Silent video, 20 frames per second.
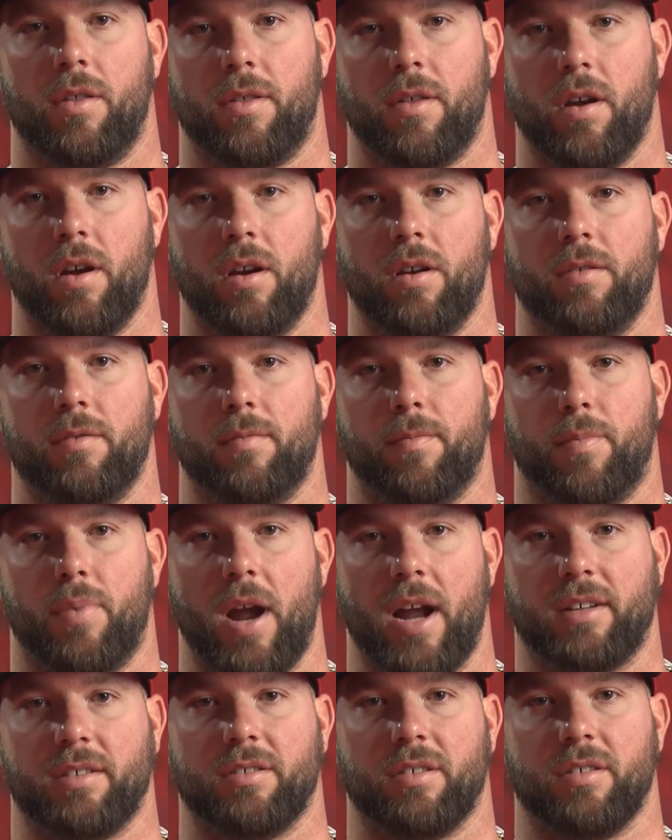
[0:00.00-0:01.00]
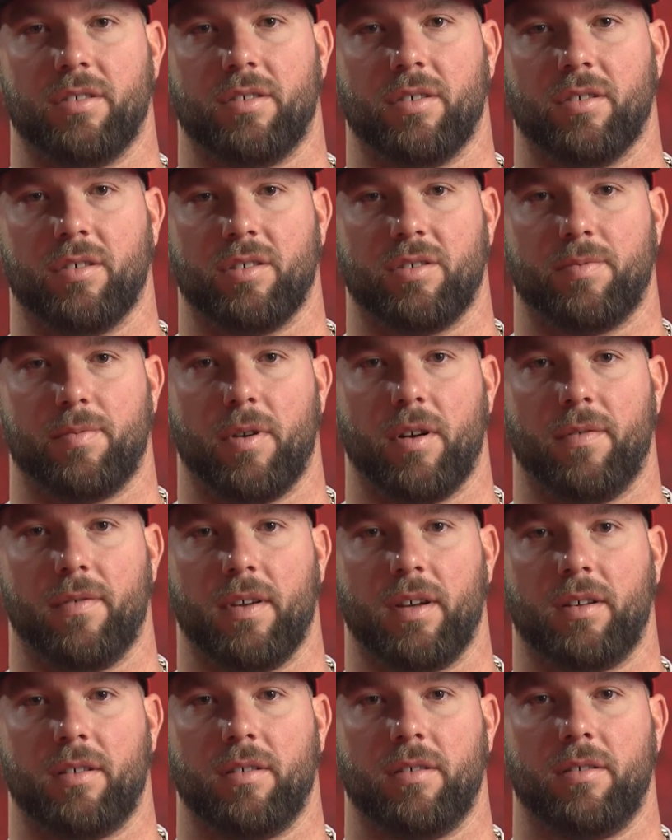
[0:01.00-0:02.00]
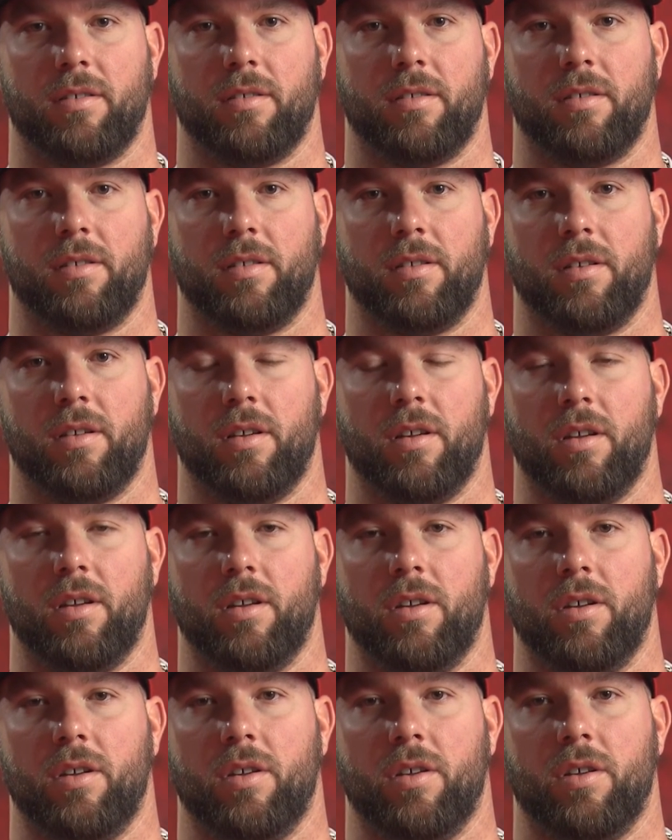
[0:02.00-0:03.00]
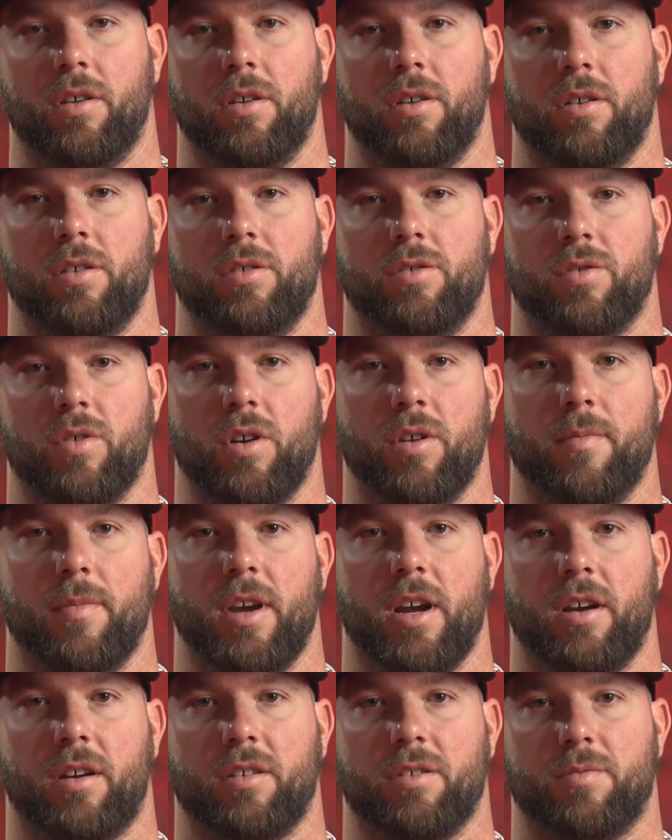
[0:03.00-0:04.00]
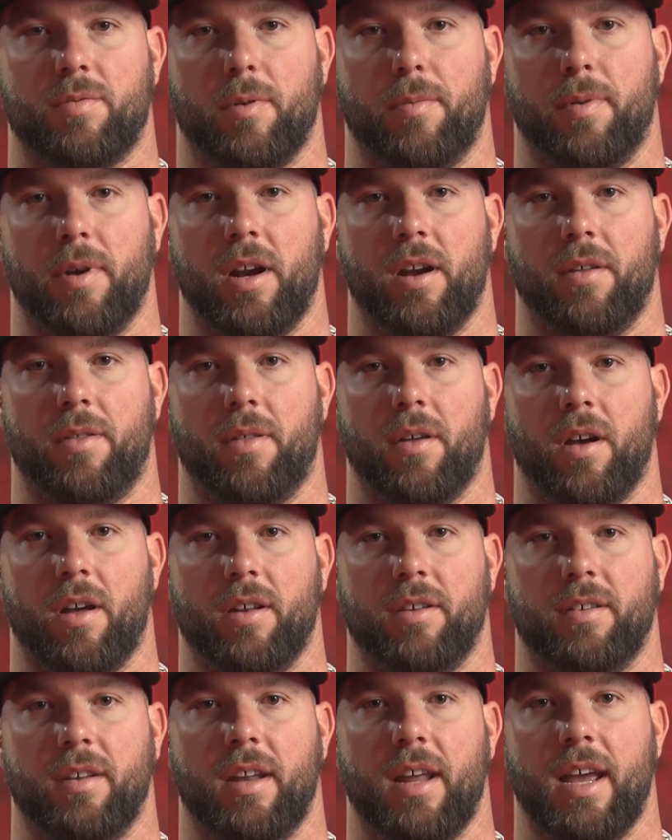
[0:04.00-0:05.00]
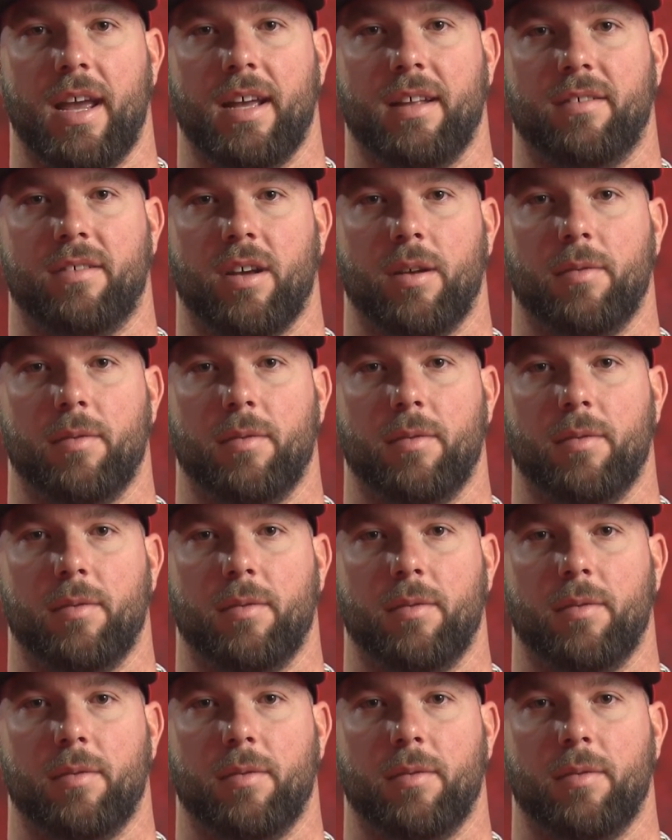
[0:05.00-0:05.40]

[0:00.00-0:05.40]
Third, practice until it's perfect. Join America's PrepareAthon today at